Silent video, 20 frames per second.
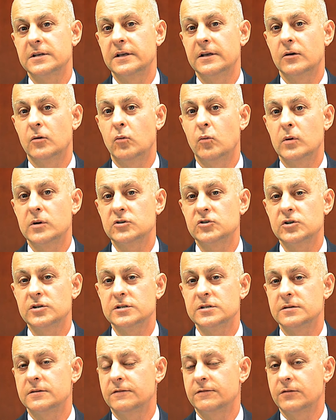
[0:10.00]
I get
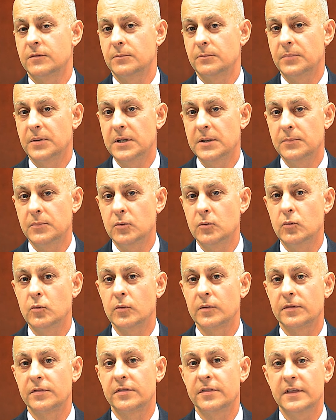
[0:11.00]
questions from people who
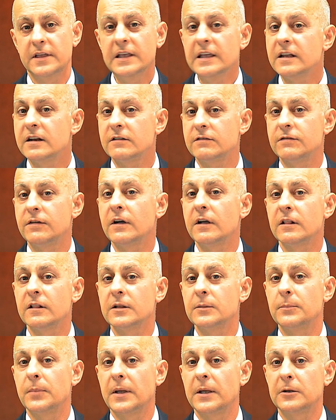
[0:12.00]
are thinking of
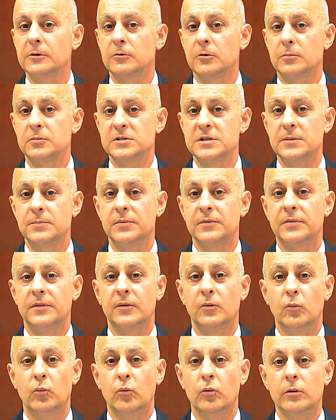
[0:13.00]
filing bankruptcy, but
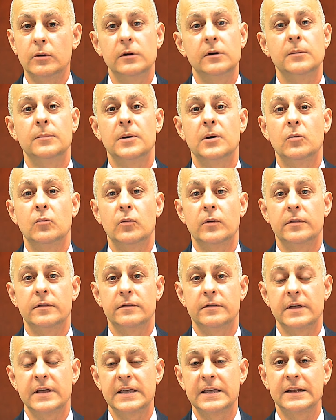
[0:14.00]
they're worried about
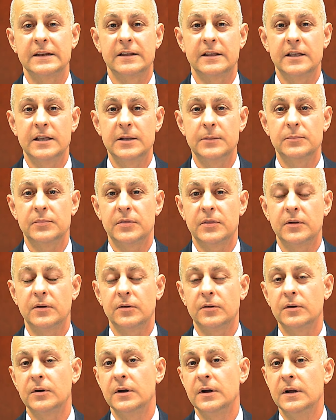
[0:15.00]
whether they can keep
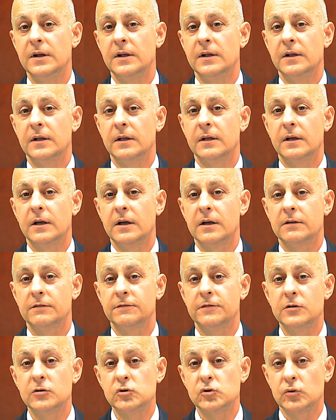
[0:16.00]
their uh,
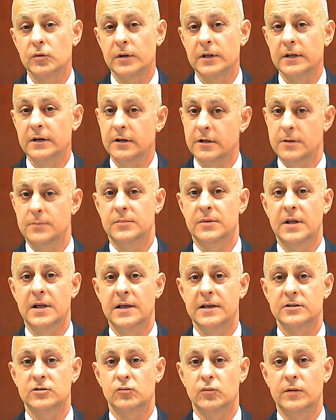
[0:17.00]
future income
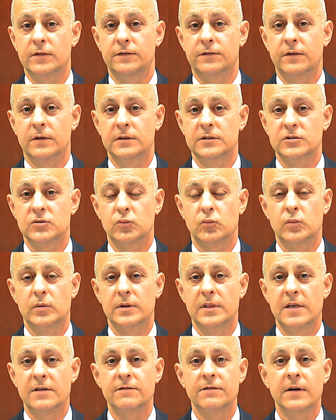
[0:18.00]
tax refunds
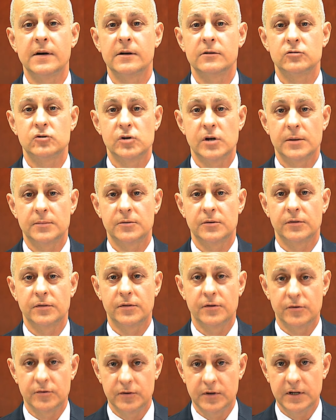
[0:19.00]
when they file Chapter
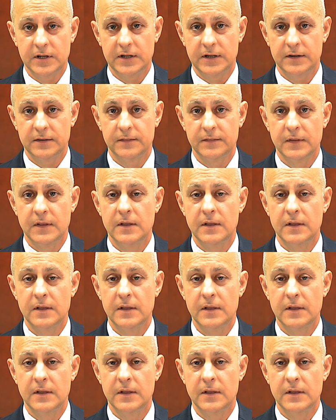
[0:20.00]
13.